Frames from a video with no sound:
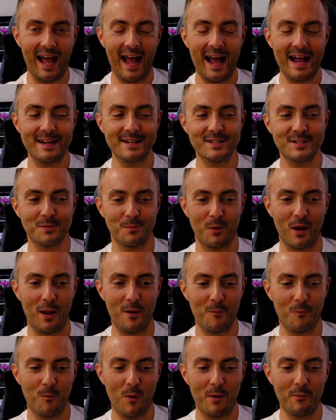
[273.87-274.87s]
And
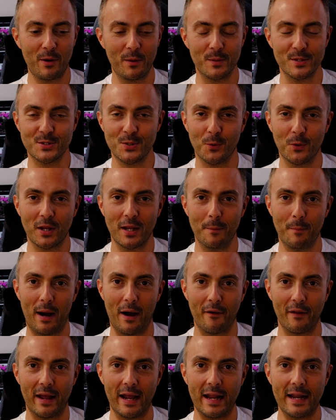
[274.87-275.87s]
when we were talking
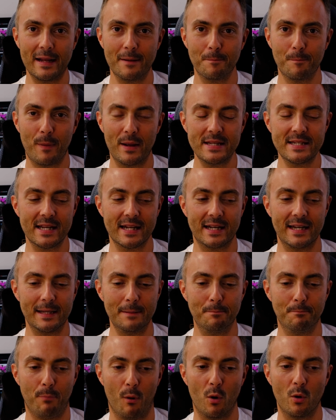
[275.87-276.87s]
about it, it
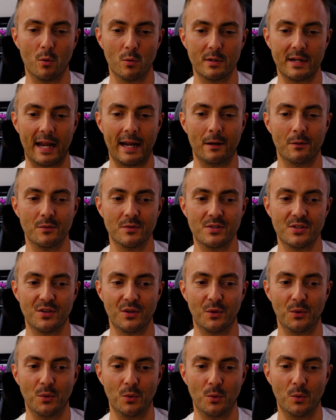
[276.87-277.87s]
basically boiled down
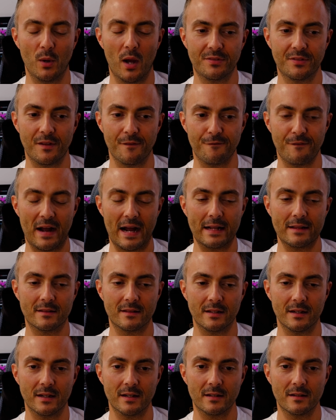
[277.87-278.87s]
to the
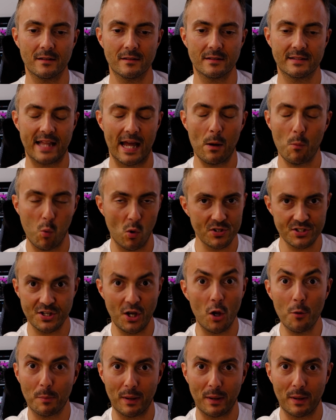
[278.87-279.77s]
fact that there was no